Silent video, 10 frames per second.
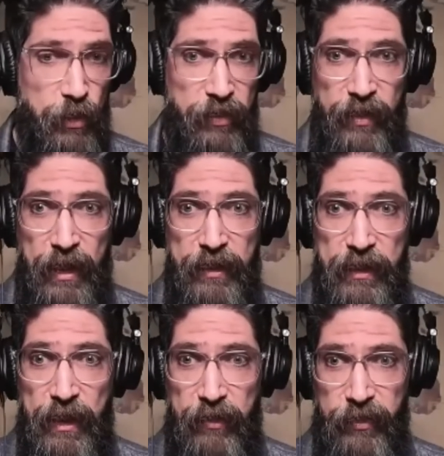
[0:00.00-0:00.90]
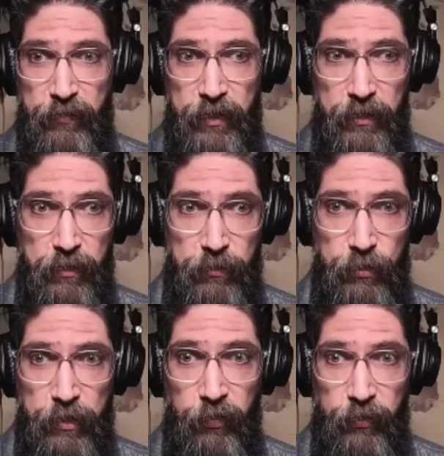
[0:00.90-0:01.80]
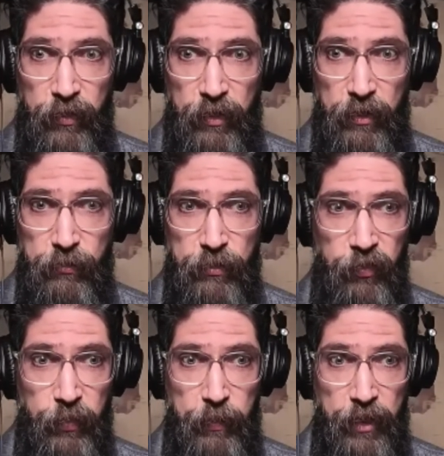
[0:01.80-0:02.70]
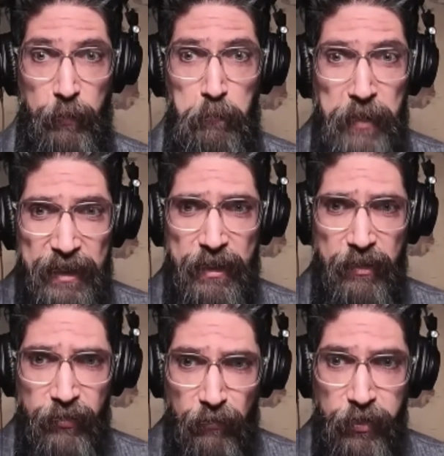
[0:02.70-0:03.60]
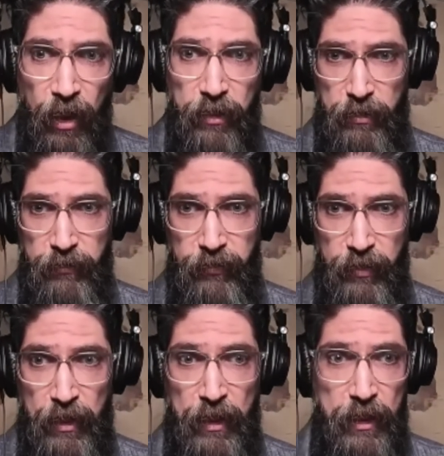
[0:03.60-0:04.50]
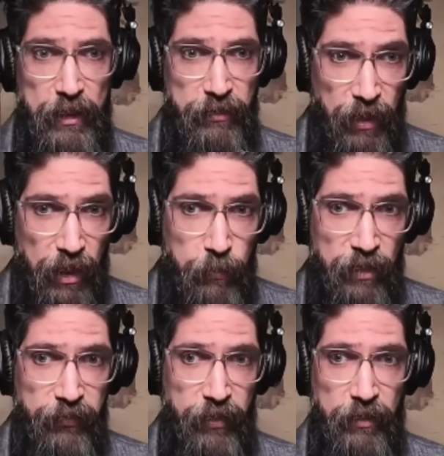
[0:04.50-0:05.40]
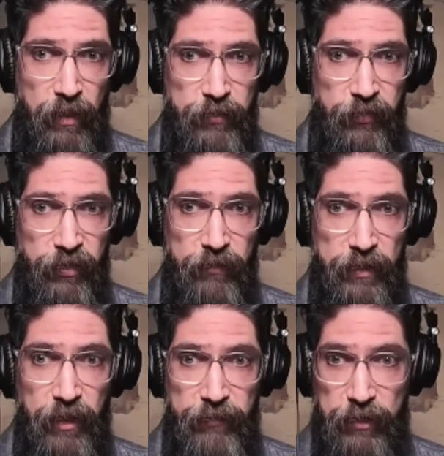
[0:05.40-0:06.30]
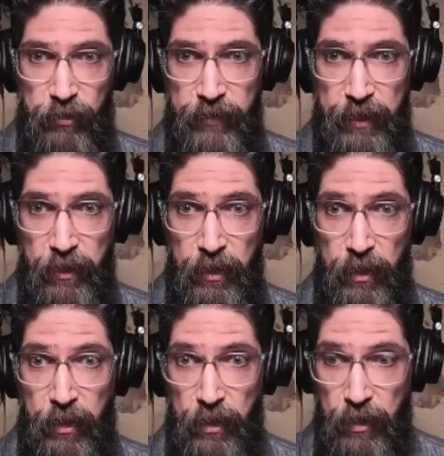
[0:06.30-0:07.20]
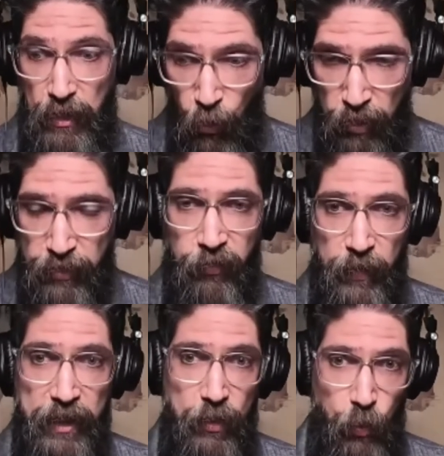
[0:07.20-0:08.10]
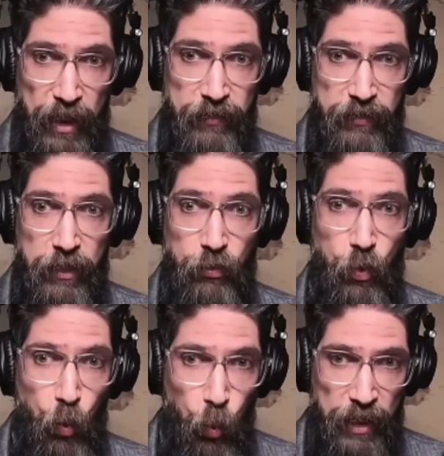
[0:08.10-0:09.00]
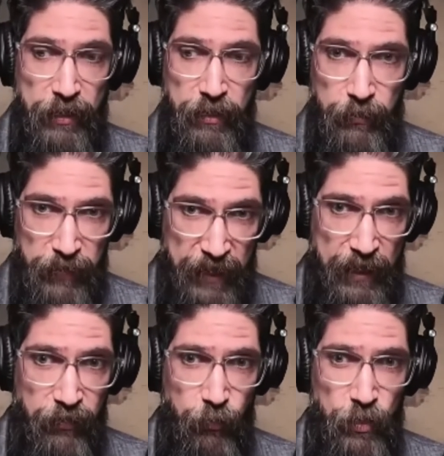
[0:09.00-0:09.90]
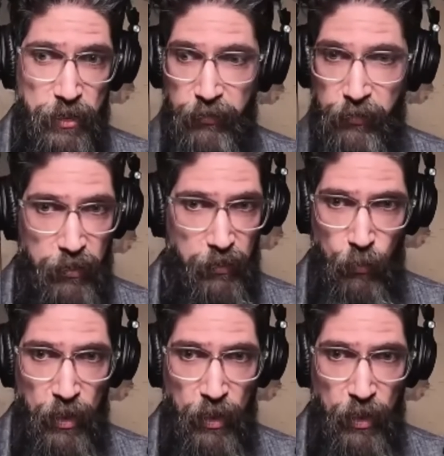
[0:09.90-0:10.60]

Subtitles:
USAID has given to these people? Billions of dollars in 10% of the Syrian territory. All this money went into one place, which is the